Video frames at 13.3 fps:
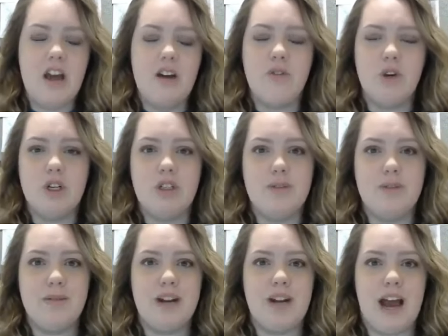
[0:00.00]
for you to
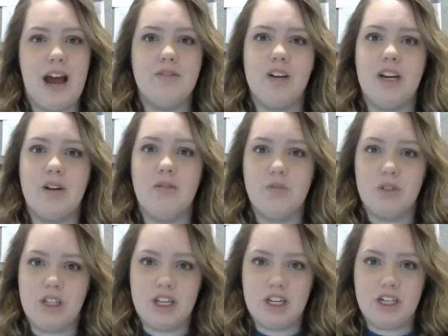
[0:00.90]
be able to have like a
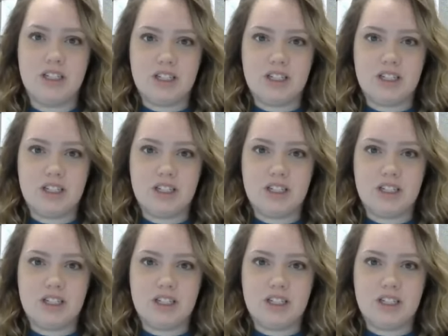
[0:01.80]
really good,